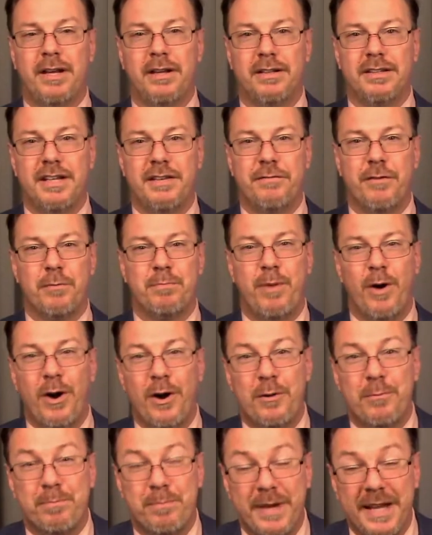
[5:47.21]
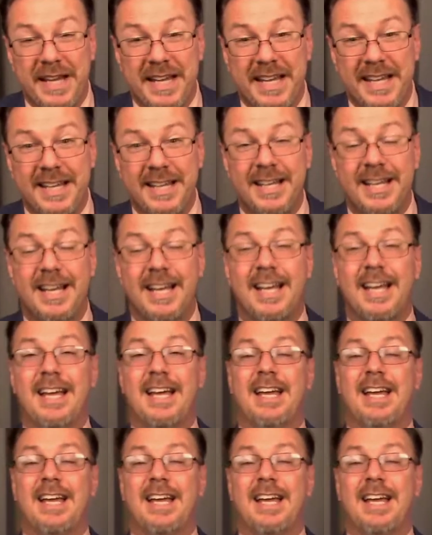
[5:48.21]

penalty for Part B